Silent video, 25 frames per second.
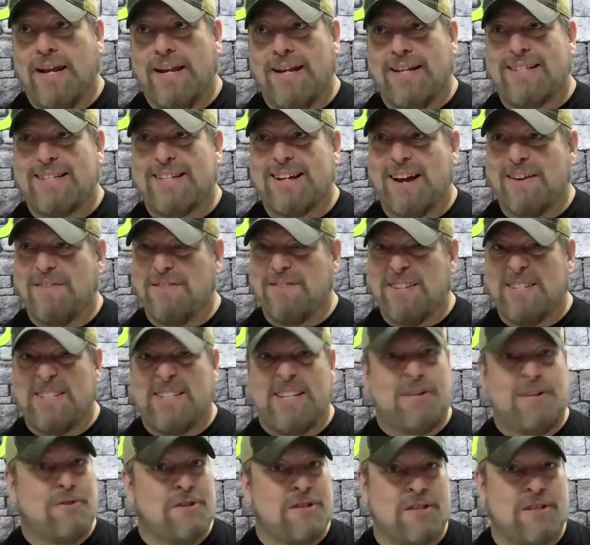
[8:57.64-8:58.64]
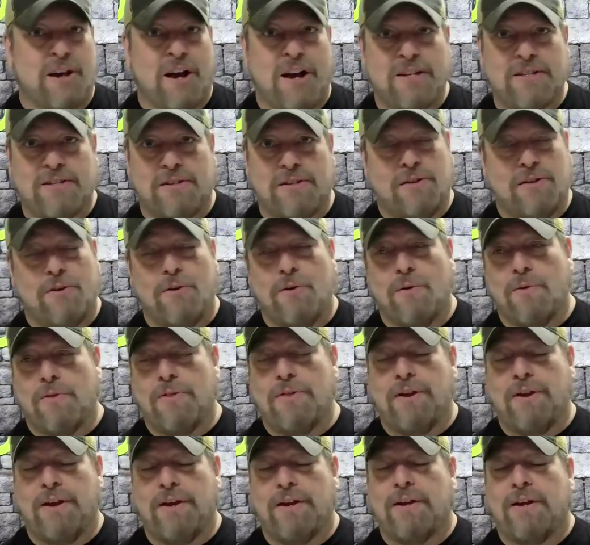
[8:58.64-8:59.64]
And it's kind of the secret sauce to the
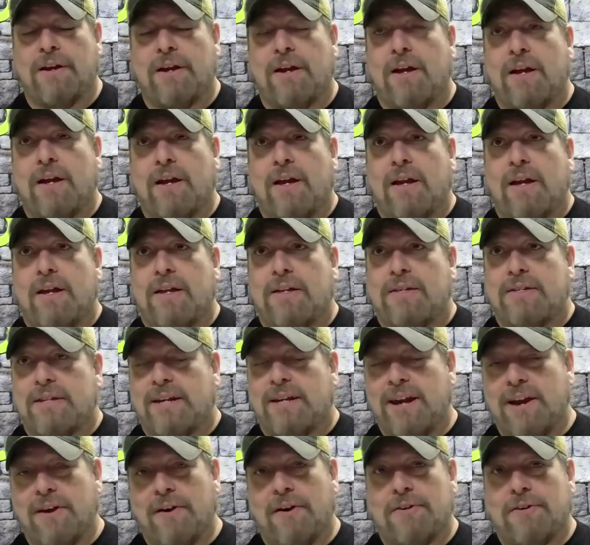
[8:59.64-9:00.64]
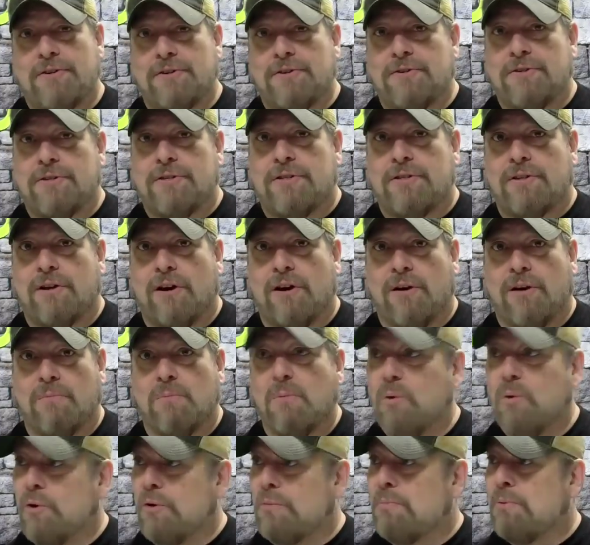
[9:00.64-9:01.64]
whole thing. The characters
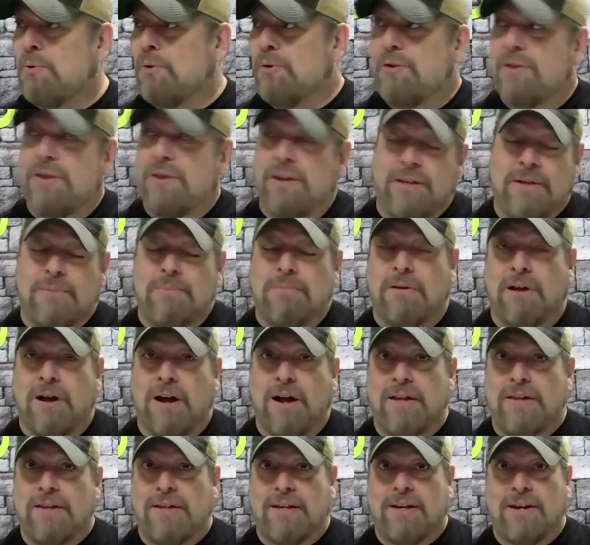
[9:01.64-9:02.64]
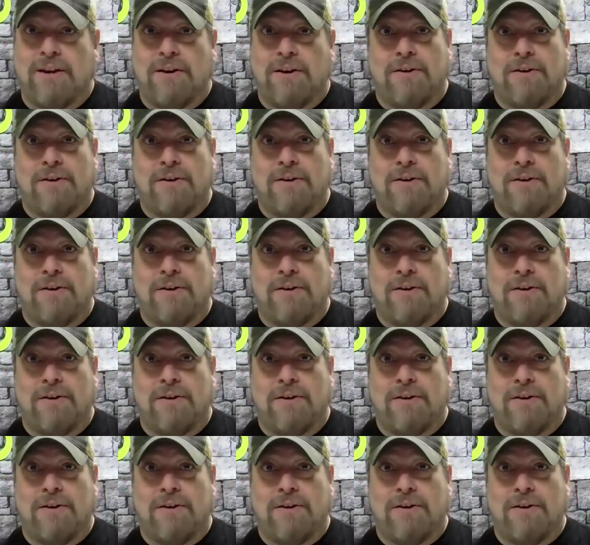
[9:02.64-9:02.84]
are more important than the plot.